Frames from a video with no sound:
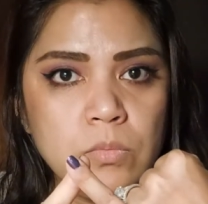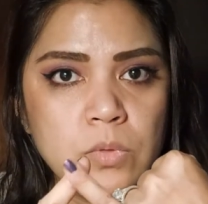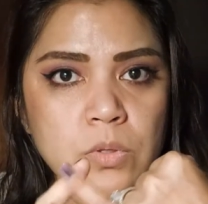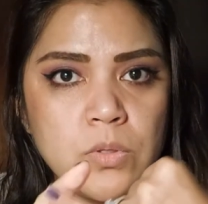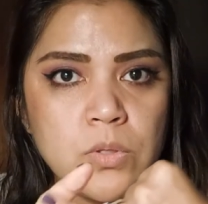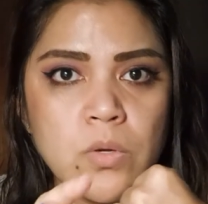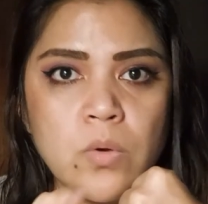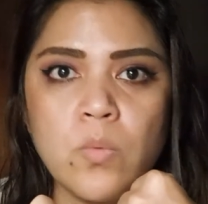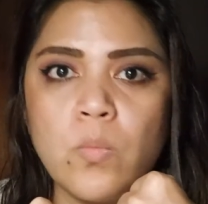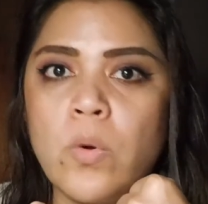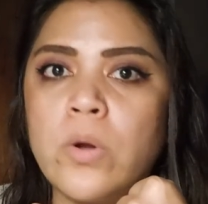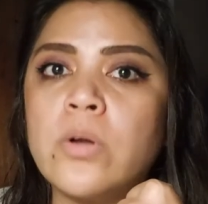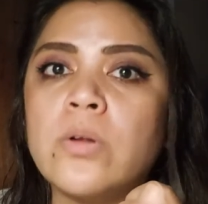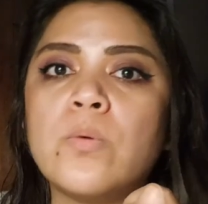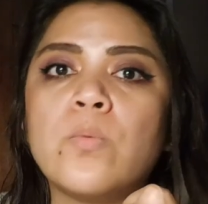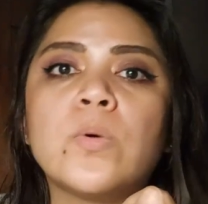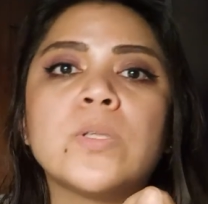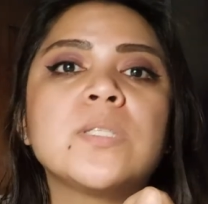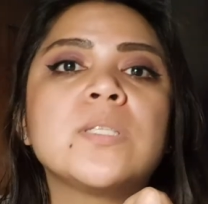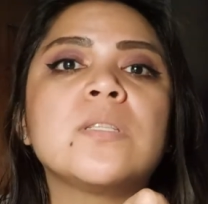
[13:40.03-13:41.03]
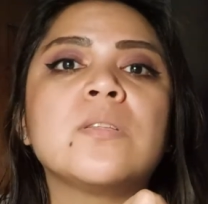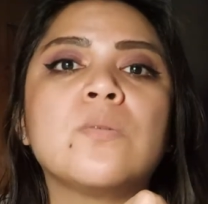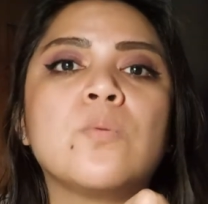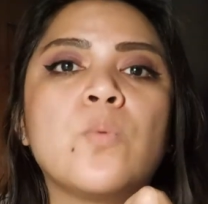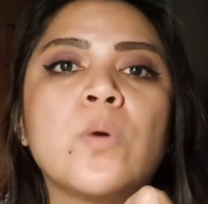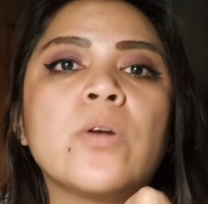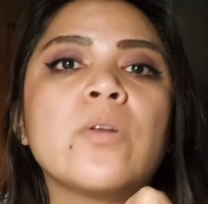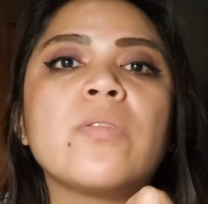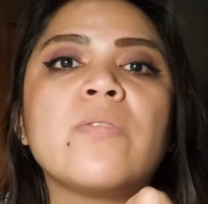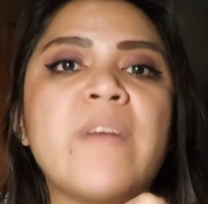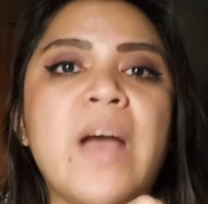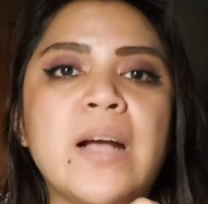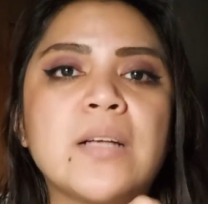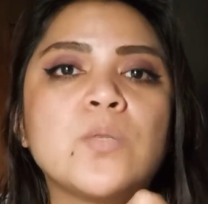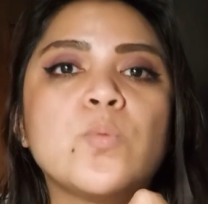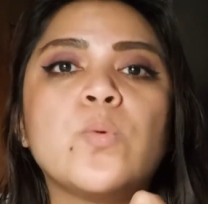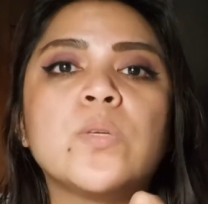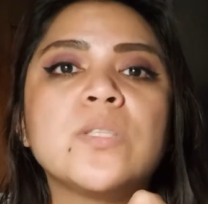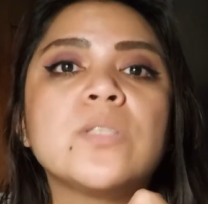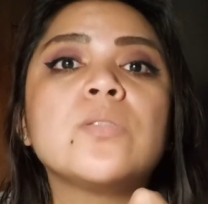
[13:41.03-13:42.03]
So what are the
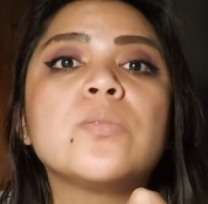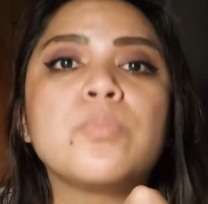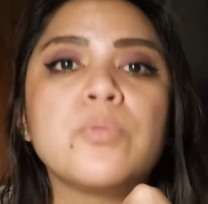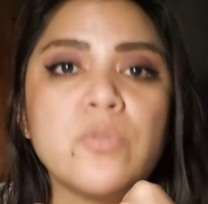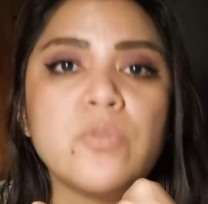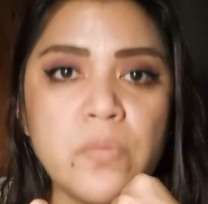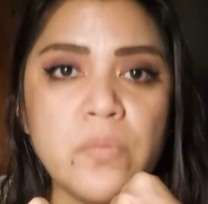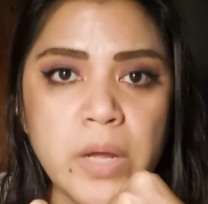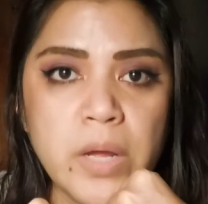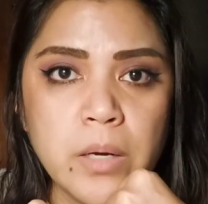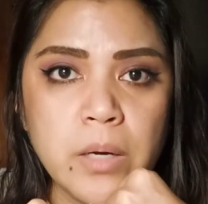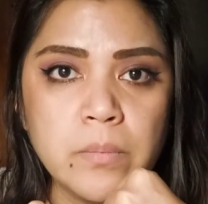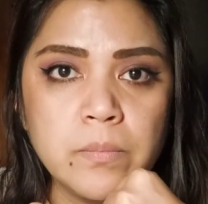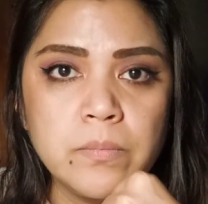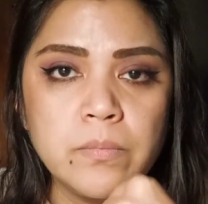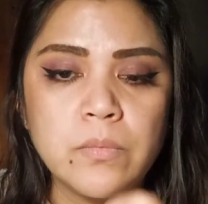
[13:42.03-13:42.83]
facts? What's the proof there?